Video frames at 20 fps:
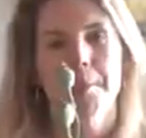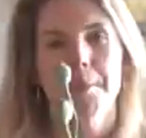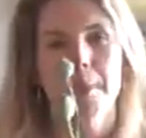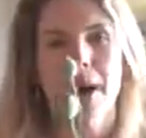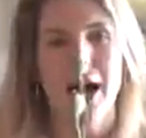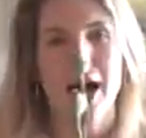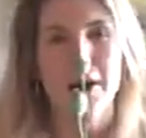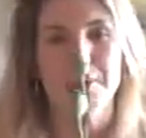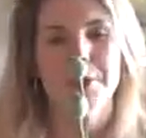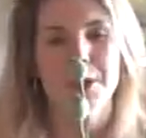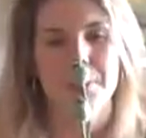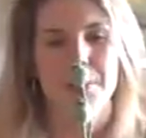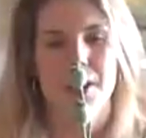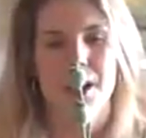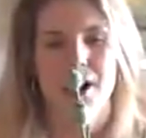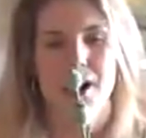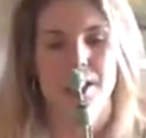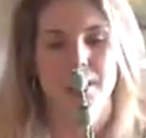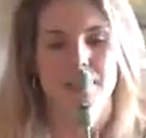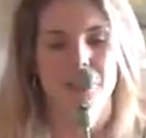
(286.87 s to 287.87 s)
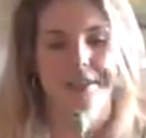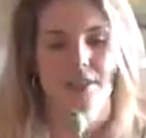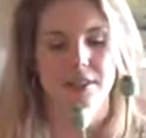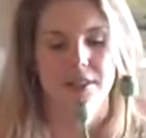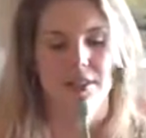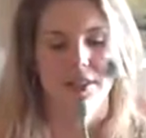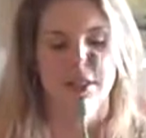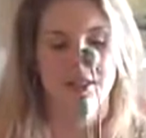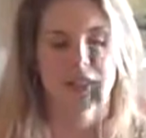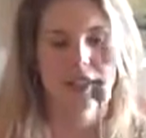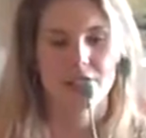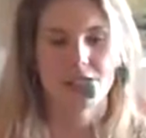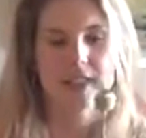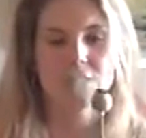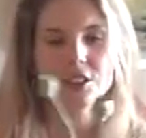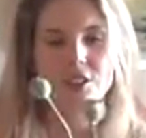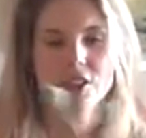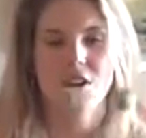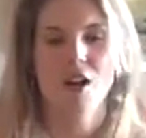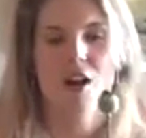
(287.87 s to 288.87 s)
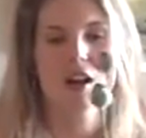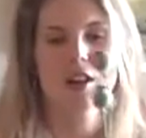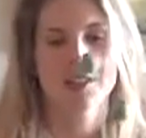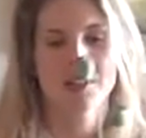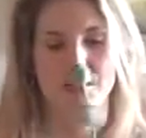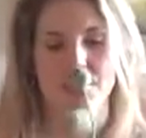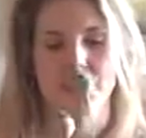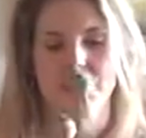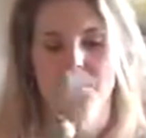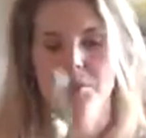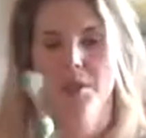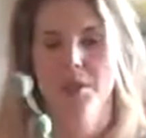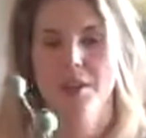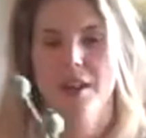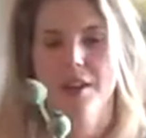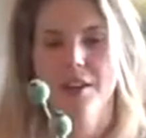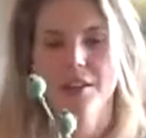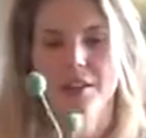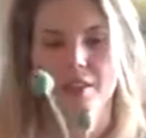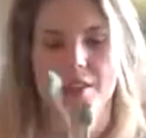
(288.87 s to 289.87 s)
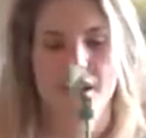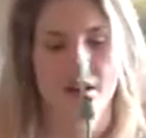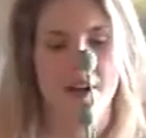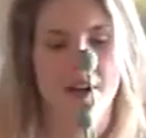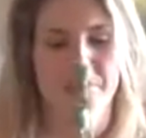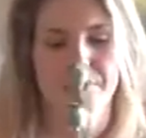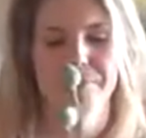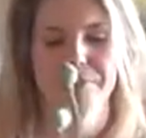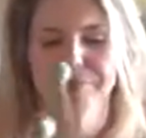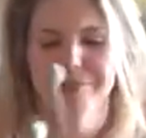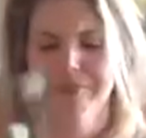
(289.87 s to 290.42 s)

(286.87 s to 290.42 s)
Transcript: poppy pods. These are awesome because I'm